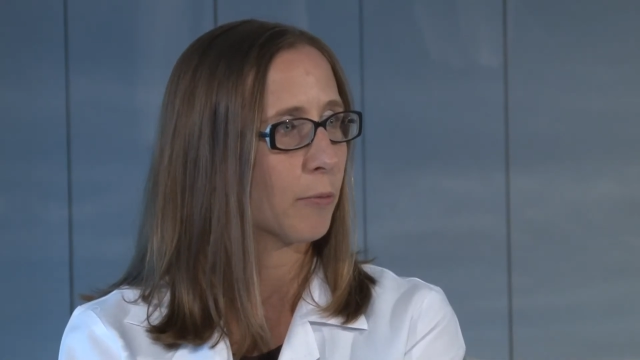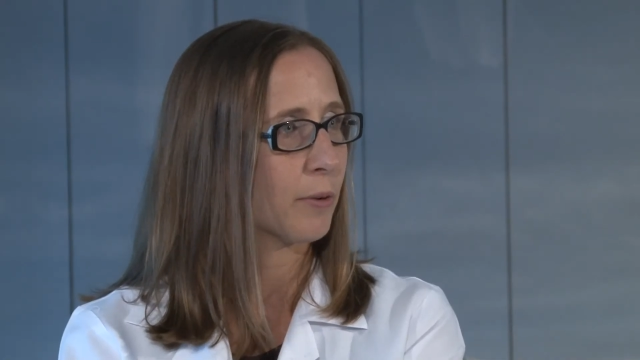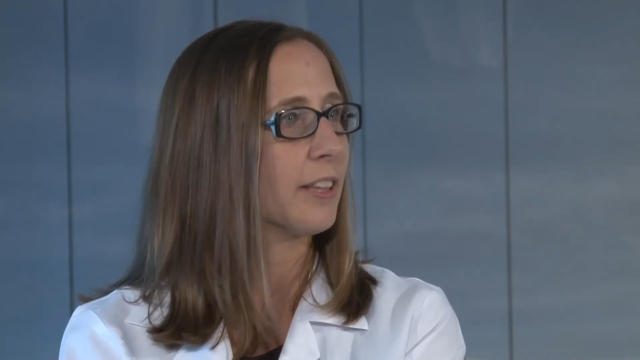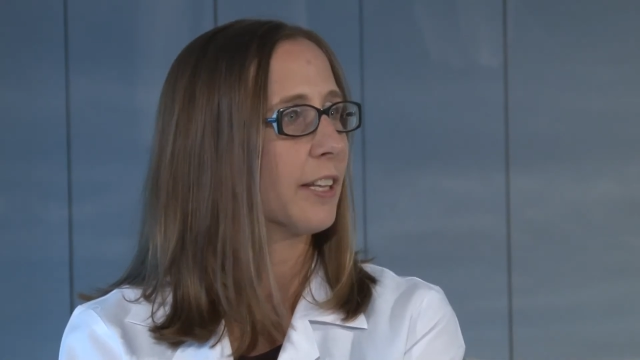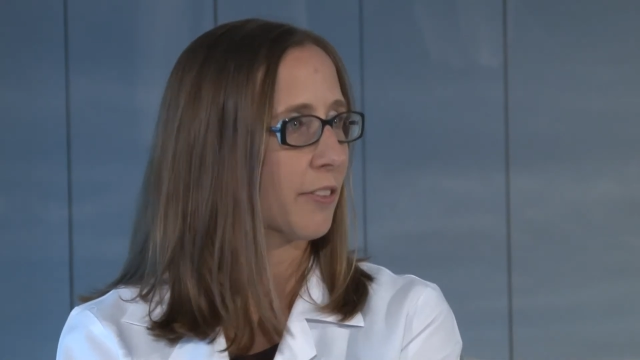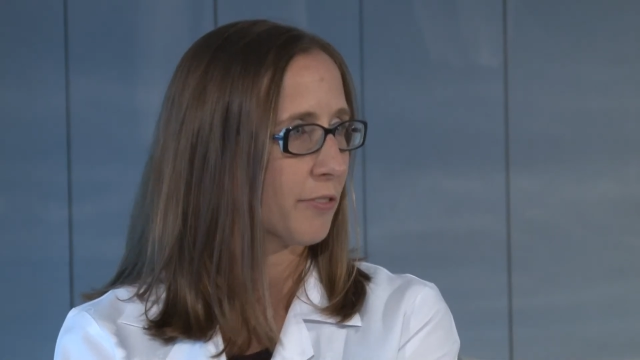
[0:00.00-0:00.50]

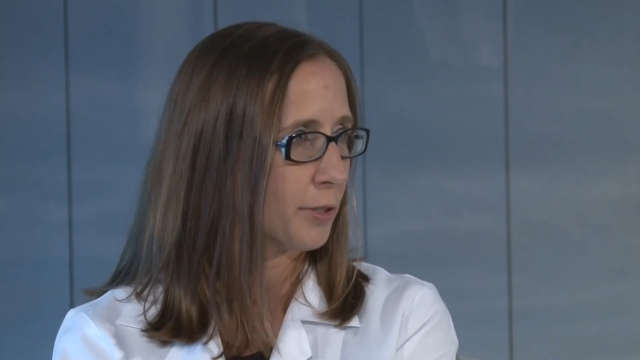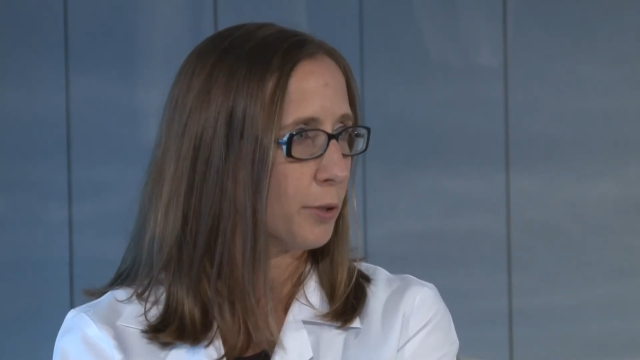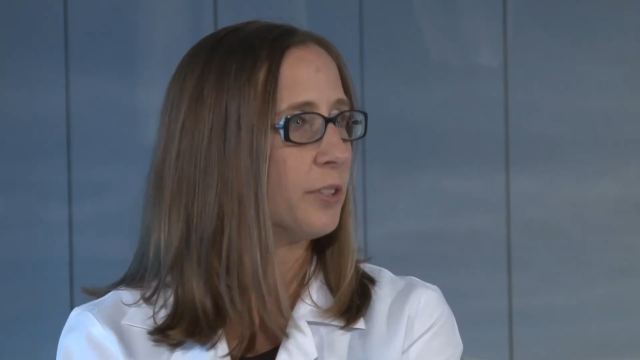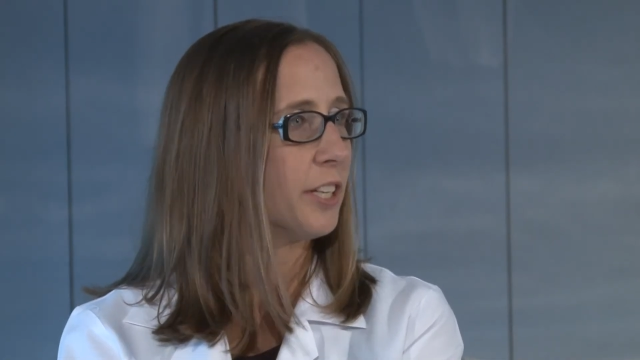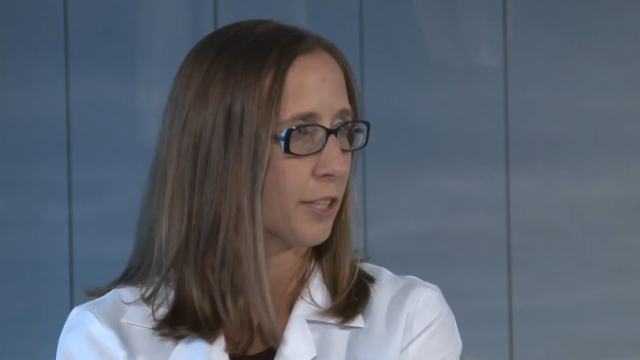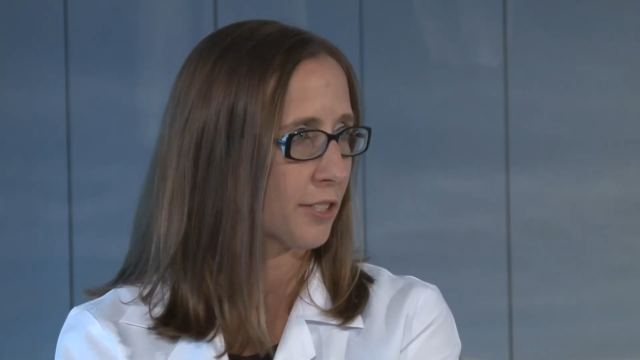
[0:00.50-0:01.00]
within a few
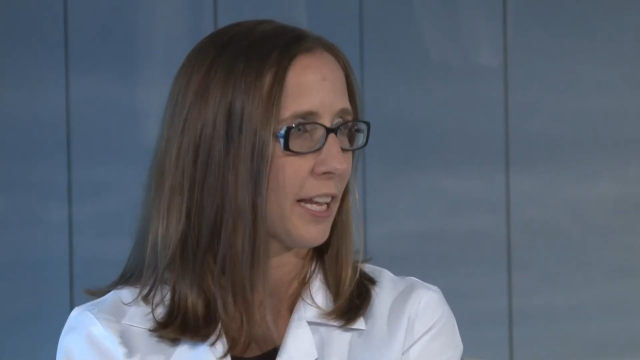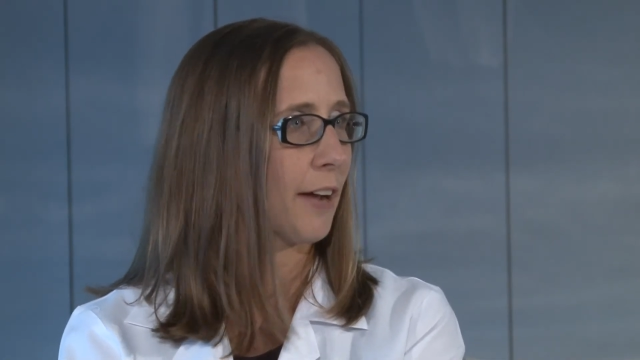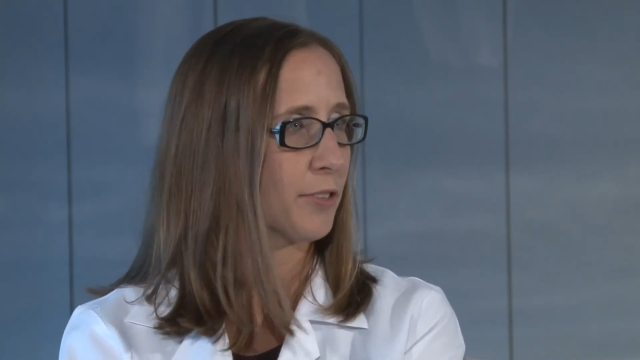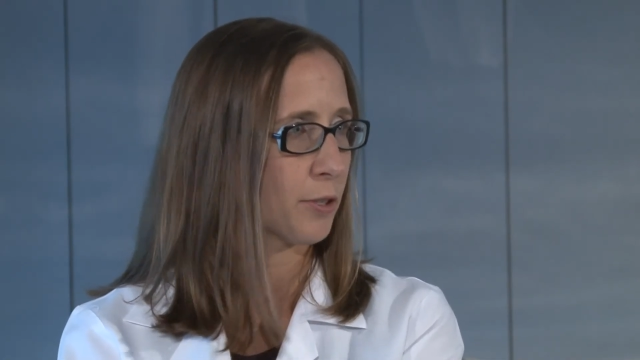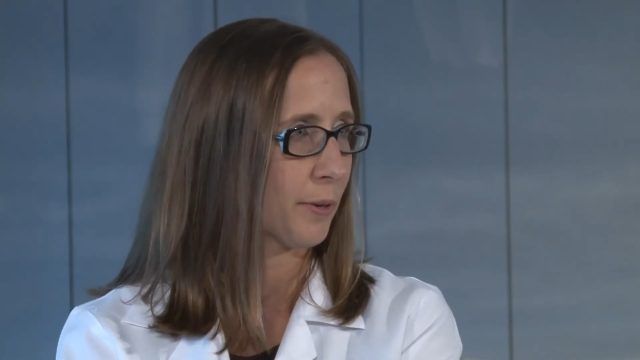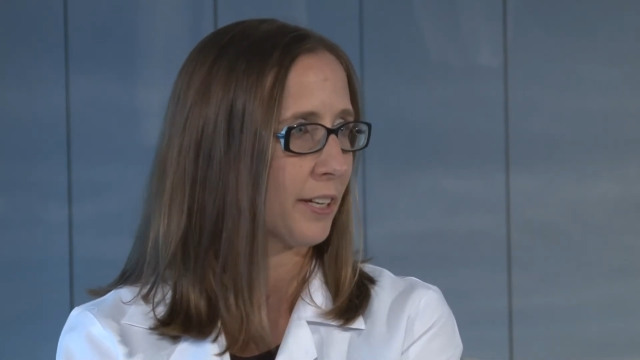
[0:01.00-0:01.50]
years
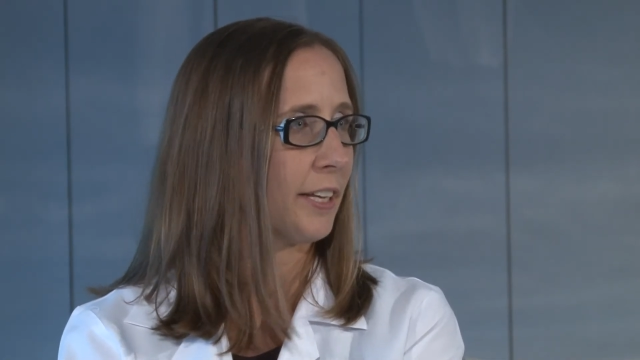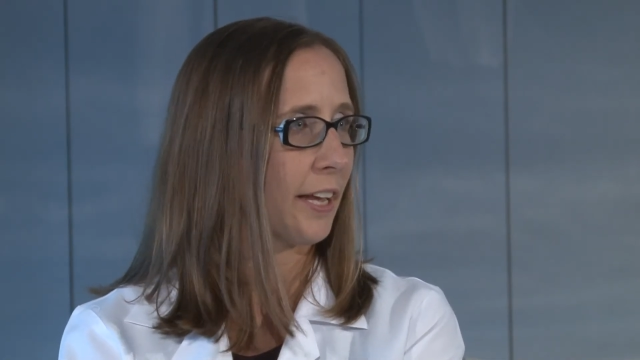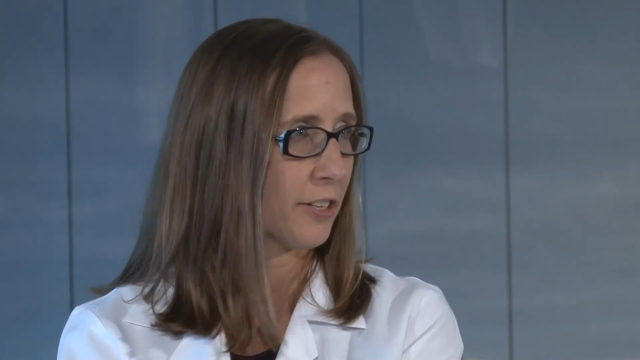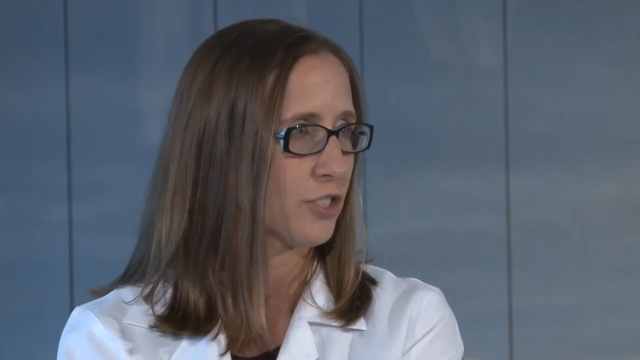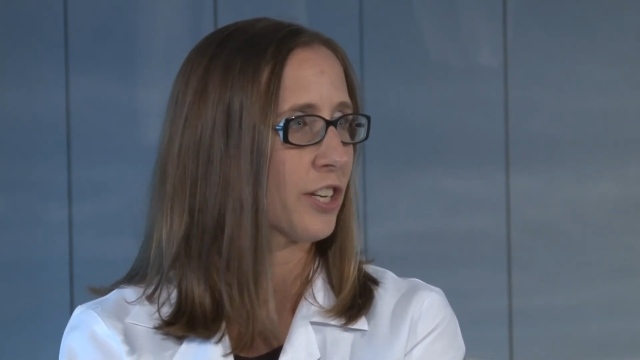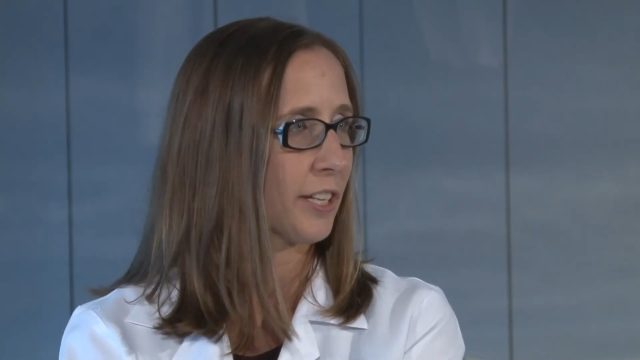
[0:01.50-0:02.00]
after
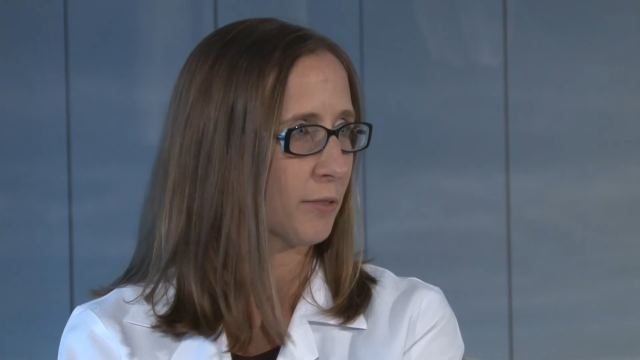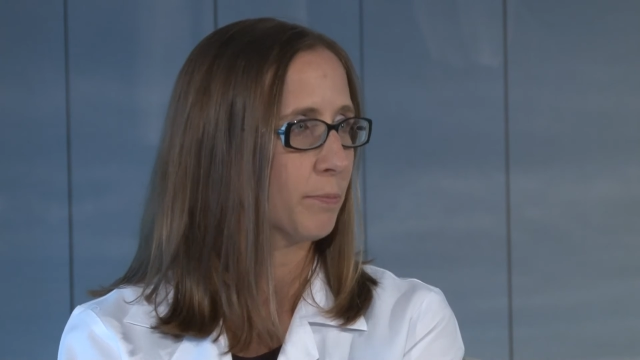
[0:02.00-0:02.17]
radiation.